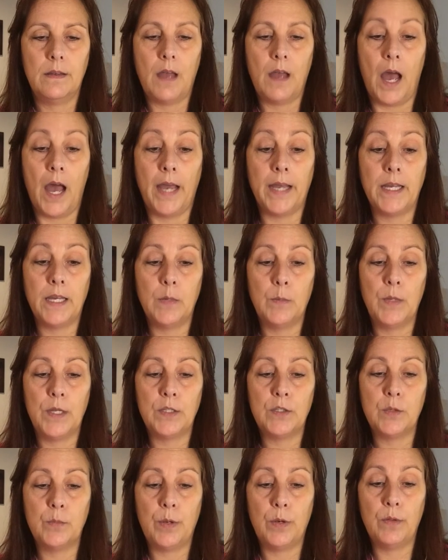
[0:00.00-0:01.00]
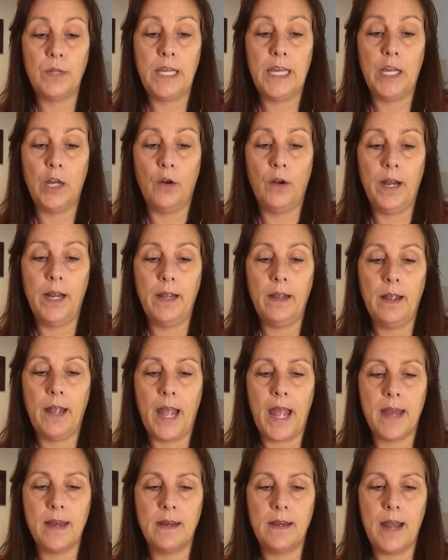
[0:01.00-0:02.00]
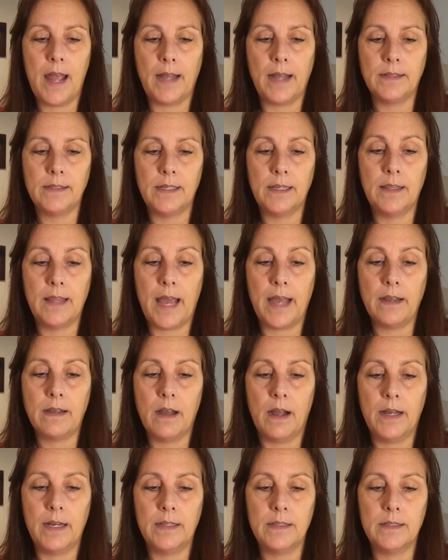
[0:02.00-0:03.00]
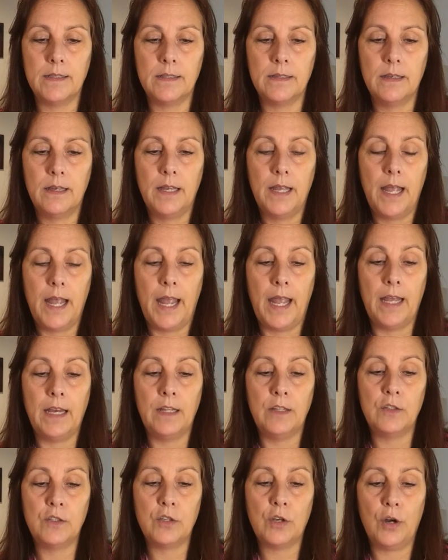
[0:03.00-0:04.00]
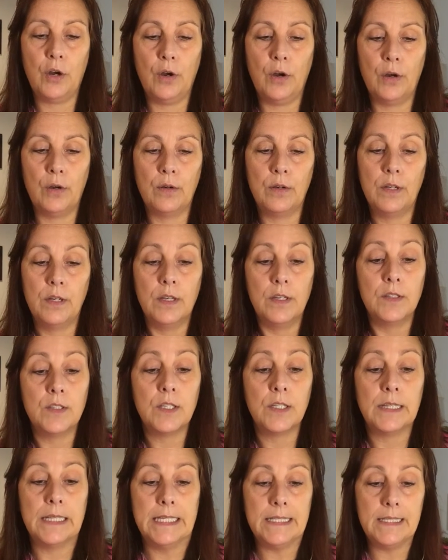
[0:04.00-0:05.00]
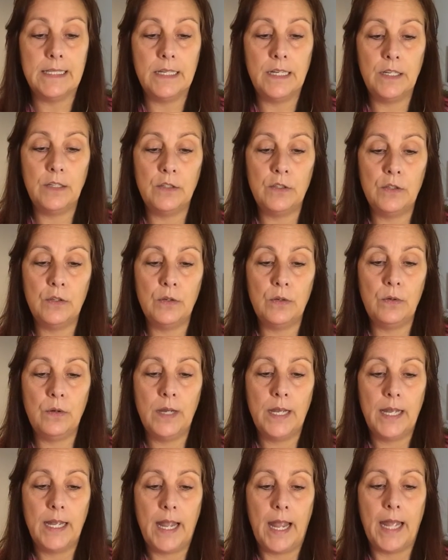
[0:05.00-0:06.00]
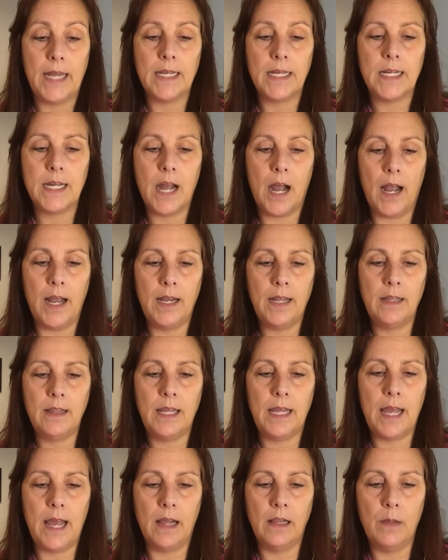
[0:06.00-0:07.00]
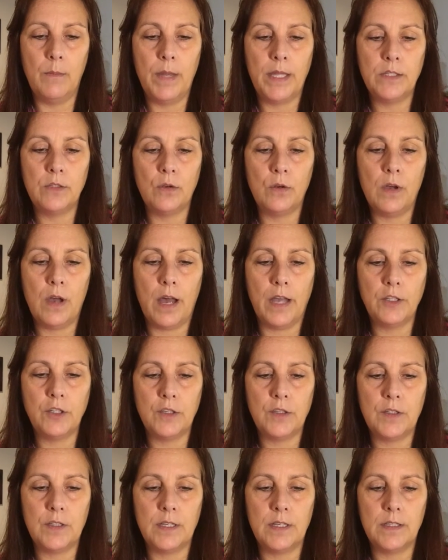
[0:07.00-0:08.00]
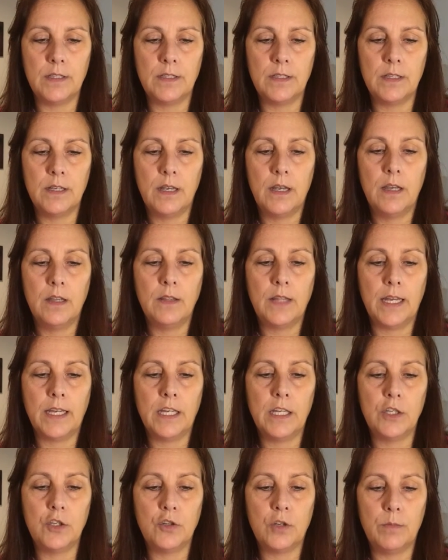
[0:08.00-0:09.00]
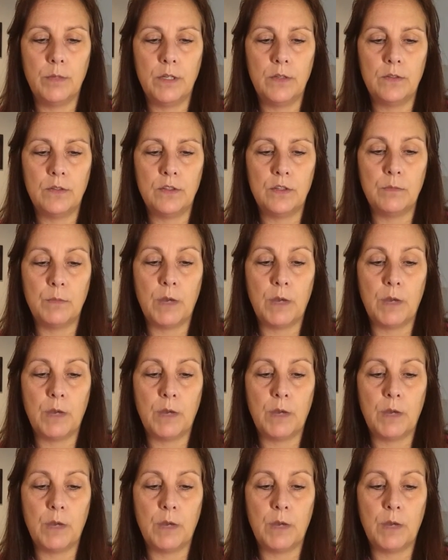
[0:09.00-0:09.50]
I commit to both hearing and enacting that guidance, and in turn to listening to and guiding the elemental consciousness that contributes to